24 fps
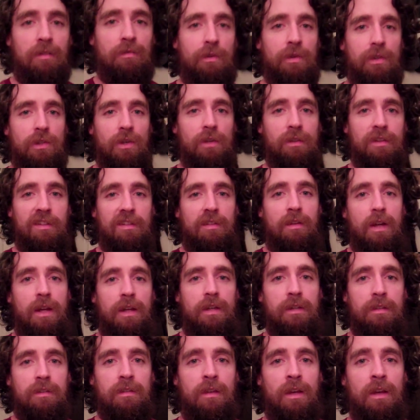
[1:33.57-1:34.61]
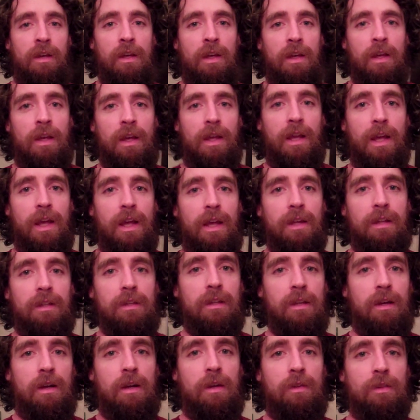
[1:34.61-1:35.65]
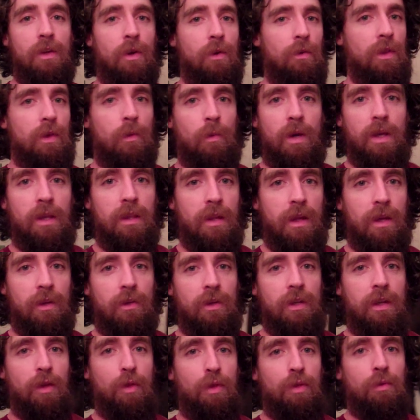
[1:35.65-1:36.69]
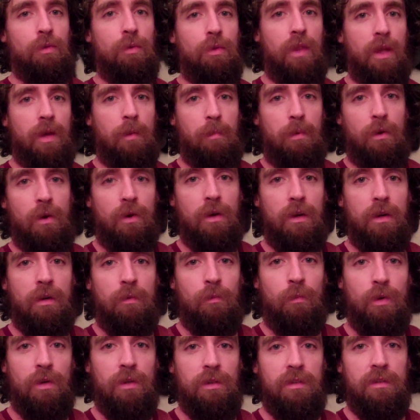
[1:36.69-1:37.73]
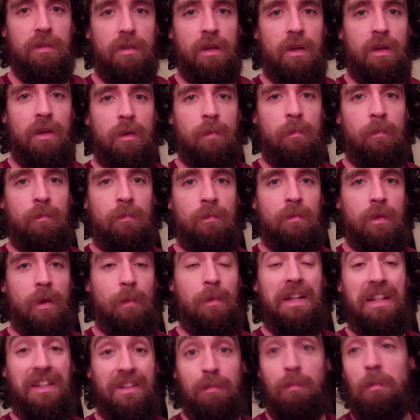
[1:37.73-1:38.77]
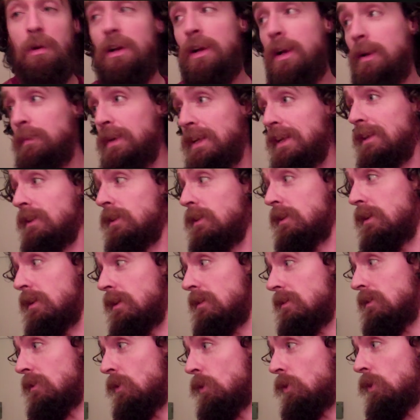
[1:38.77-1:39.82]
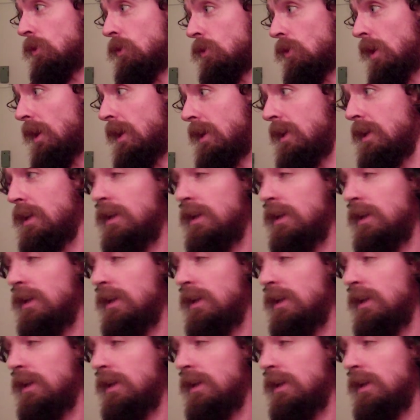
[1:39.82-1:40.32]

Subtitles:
coverage on the sides, and the only way that I could get through that part was, I mean, it doesn't look great